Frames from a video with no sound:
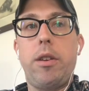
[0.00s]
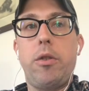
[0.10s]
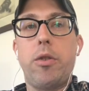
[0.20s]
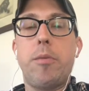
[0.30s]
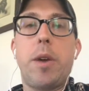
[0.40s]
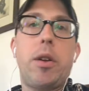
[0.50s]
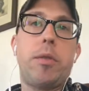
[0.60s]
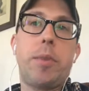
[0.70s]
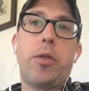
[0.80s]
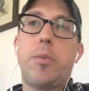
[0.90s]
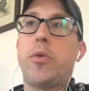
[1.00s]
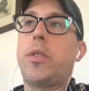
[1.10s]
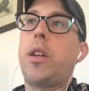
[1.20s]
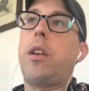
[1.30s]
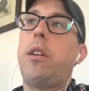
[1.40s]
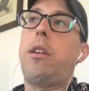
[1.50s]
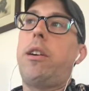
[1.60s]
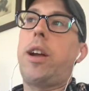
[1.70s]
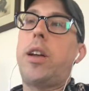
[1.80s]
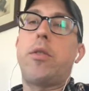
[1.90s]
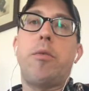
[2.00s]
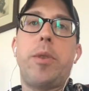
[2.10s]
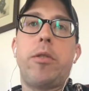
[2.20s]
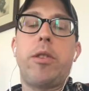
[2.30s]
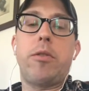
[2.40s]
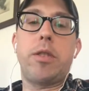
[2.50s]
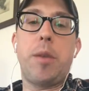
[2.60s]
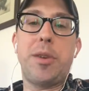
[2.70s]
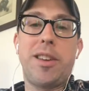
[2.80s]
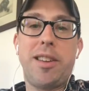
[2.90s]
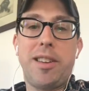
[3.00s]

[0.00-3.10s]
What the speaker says: or as my grandmother would say, our eyes are bigger than our stomach.